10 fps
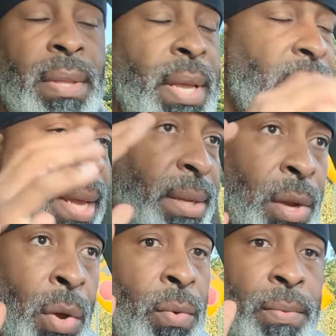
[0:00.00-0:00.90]
They
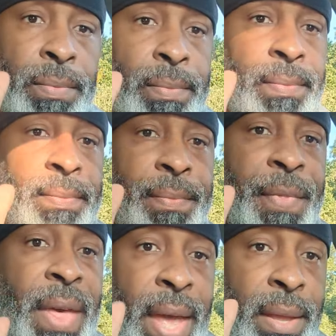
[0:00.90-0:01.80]
don't.
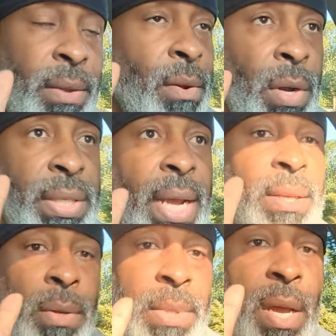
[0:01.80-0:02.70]
You know
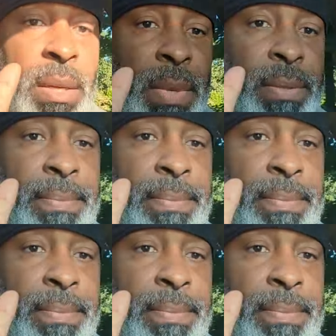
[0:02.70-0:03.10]
exactly what I'm talking about.